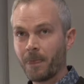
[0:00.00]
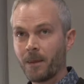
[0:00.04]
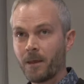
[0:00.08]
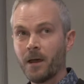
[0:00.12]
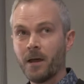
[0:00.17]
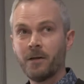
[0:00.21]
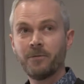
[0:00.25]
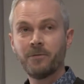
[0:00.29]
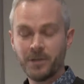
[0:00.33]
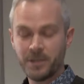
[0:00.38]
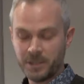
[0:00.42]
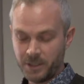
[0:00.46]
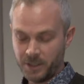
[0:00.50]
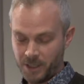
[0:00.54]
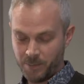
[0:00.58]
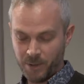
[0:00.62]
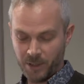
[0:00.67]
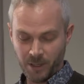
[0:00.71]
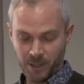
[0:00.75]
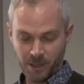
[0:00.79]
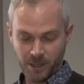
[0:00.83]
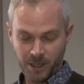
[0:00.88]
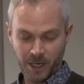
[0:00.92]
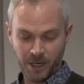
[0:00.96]
I've recently been
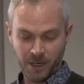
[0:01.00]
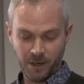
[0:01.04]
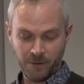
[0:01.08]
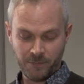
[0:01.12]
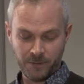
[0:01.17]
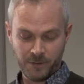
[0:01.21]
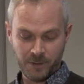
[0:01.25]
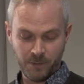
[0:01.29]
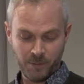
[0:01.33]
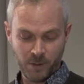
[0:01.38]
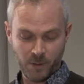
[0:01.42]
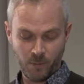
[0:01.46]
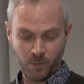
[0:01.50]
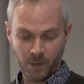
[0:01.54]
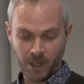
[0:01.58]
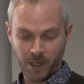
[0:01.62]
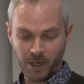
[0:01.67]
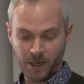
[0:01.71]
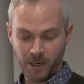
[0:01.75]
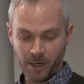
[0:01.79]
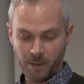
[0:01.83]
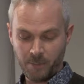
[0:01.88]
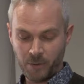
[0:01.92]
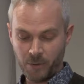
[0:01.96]
lucky enough to be
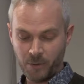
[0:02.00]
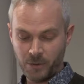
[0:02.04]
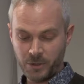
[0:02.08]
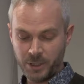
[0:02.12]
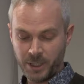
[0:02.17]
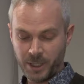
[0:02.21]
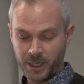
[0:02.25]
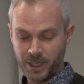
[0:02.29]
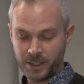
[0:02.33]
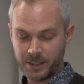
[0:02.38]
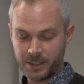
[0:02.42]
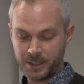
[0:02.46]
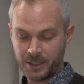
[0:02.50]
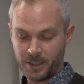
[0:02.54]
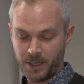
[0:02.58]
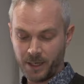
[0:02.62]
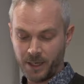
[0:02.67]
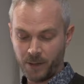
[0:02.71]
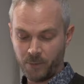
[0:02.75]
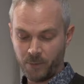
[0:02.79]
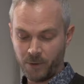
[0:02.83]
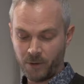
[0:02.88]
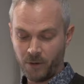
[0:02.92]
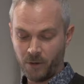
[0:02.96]
working on a project
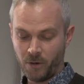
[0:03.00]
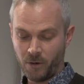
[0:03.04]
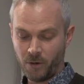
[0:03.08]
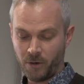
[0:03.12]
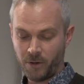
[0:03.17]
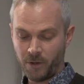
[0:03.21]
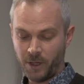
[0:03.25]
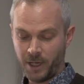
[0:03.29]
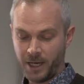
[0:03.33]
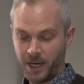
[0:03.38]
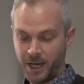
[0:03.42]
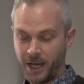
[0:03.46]
with Northlight